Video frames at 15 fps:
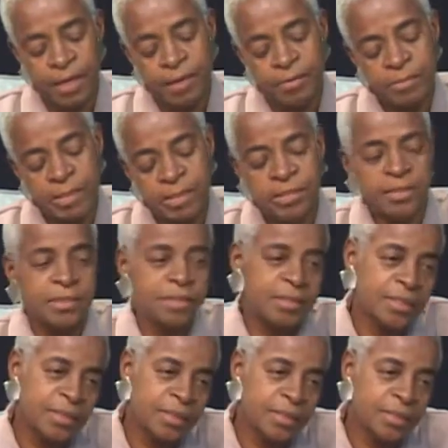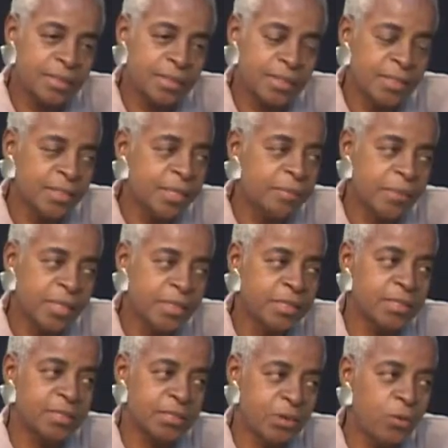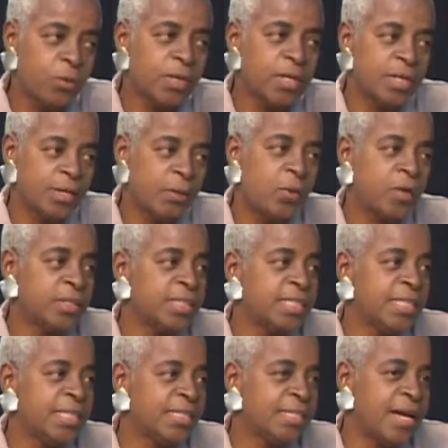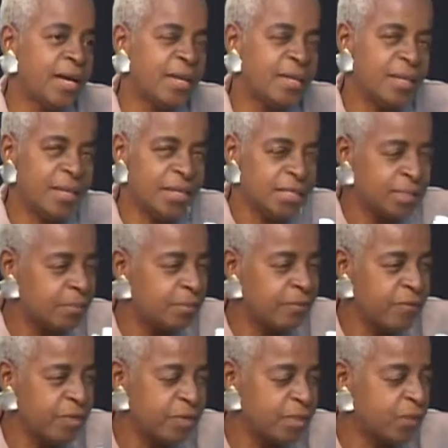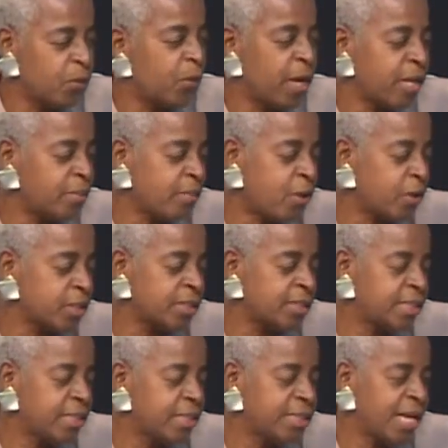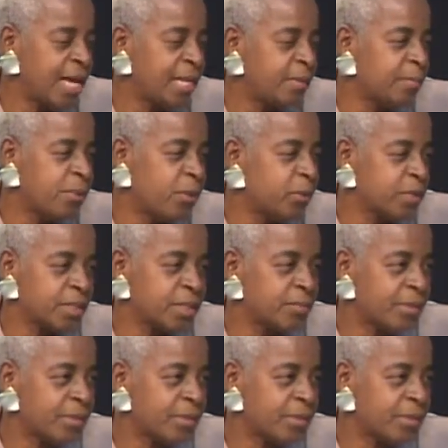But certain persons locally want Tisane. They are accustomed with this red box Tisane imported.